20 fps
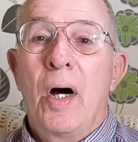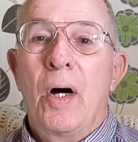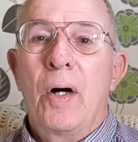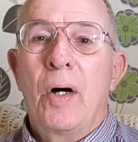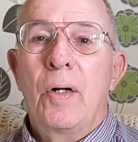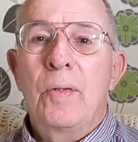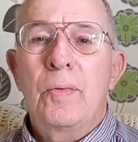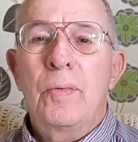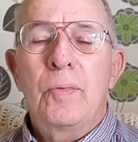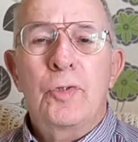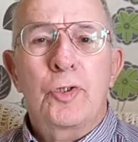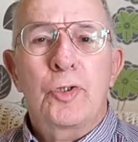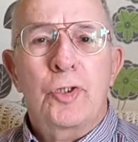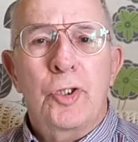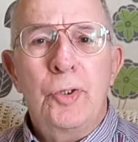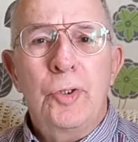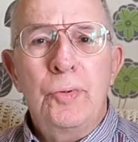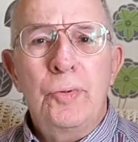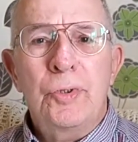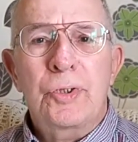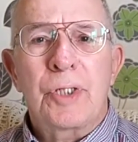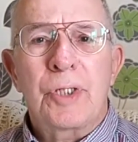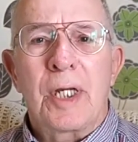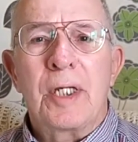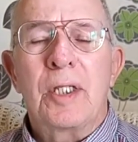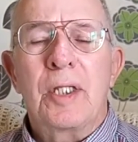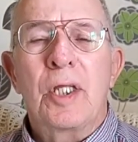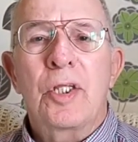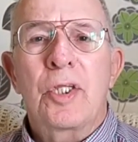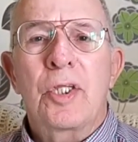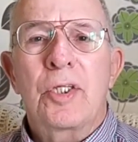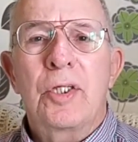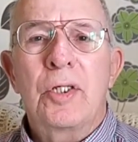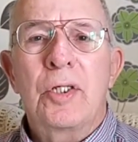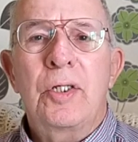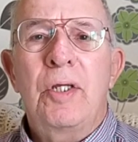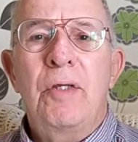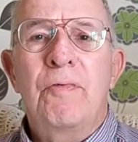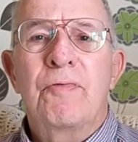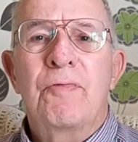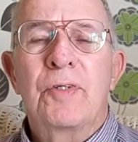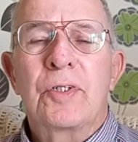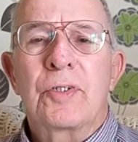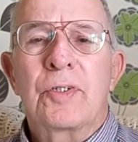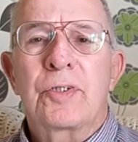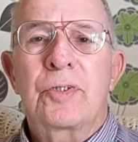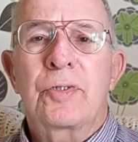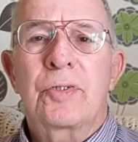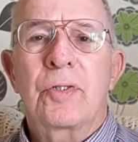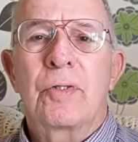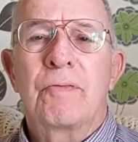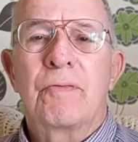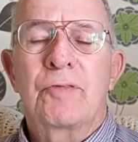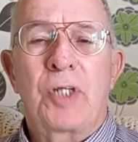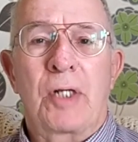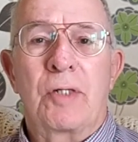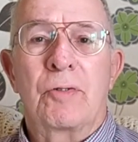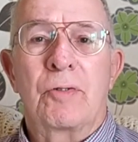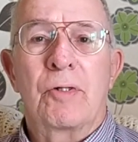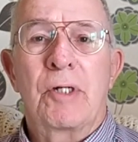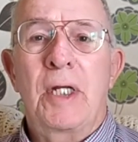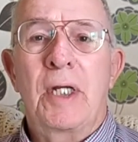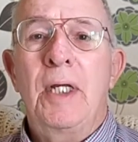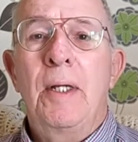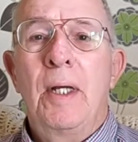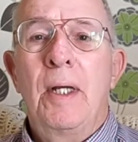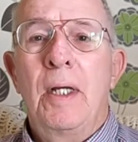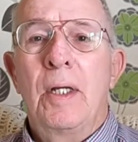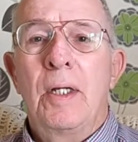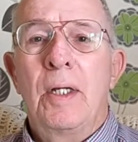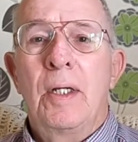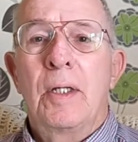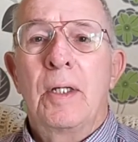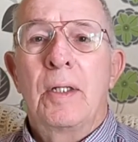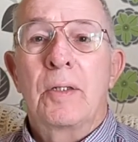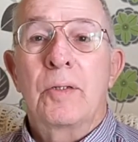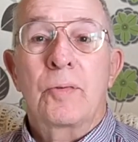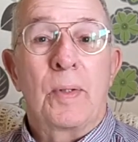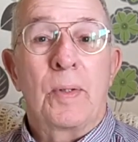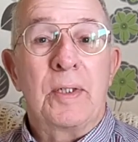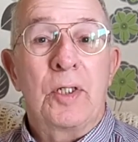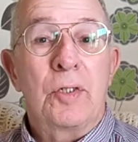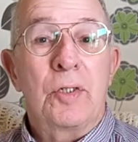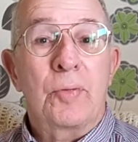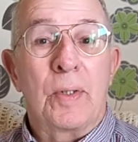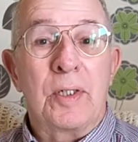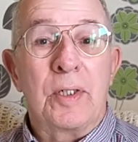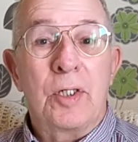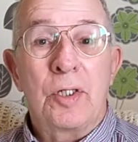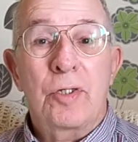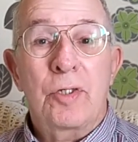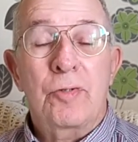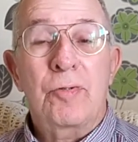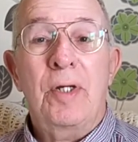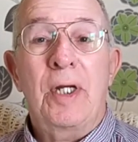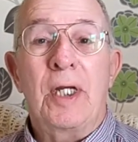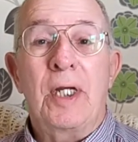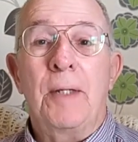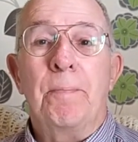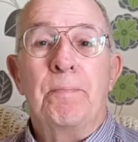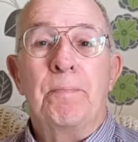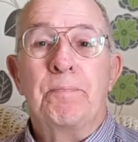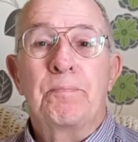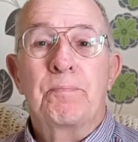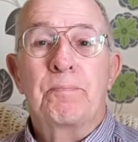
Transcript: on Tuesday, the 31st of January, 2023.